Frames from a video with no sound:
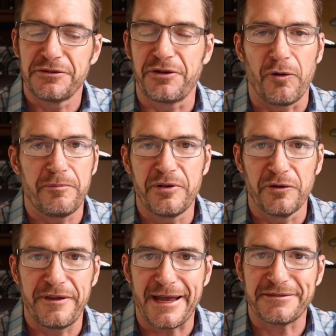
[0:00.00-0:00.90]
Don't
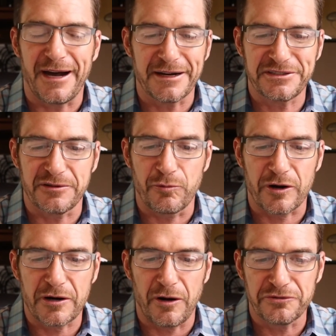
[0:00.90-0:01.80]
build that toxic
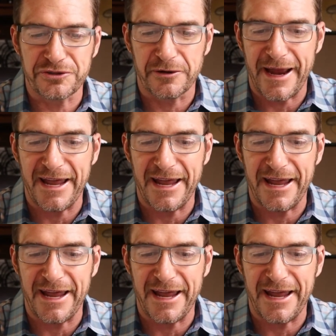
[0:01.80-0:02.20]
work culture.